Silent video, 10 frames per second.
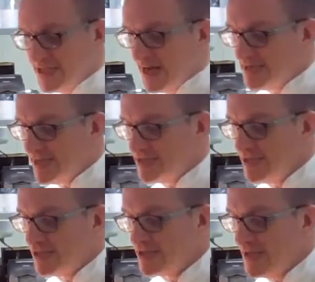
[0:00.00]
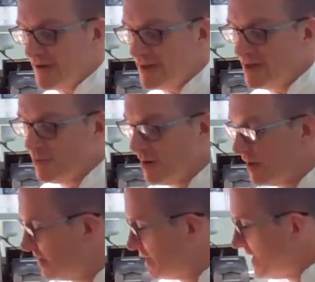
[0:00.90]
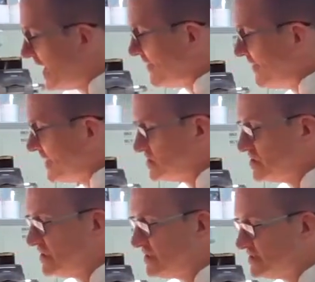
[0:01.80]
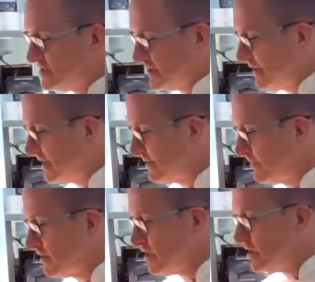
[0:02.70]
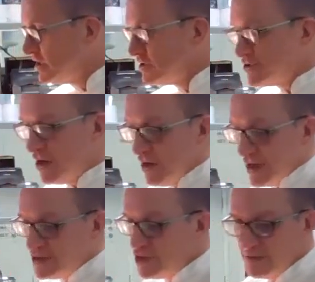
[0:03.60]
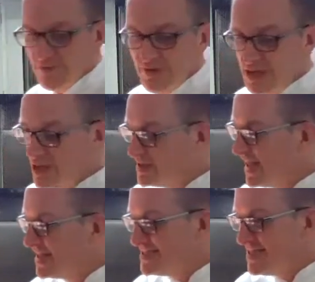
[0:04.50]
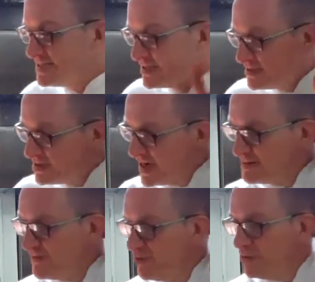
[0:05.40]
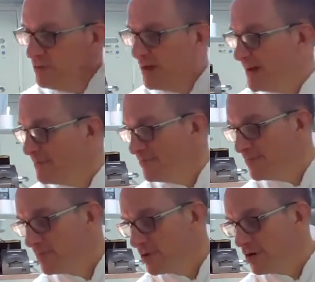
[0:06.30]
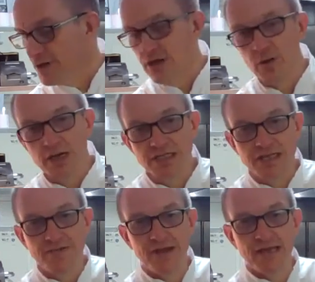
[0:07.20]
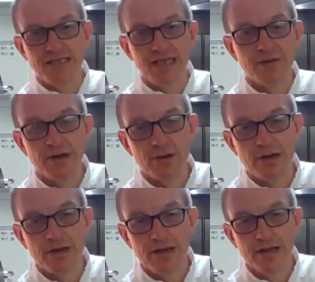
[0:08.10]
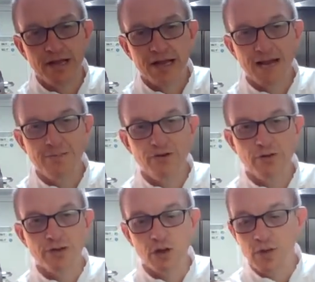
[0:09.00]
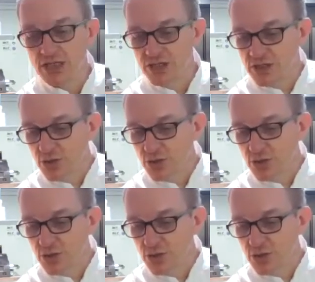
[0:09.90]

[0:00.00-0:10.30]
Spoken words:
such a nice idea to have that quinoa and that cheese in it. So in terms of dishes, that is it. James, have you got any questions? Has anyone come through with questions?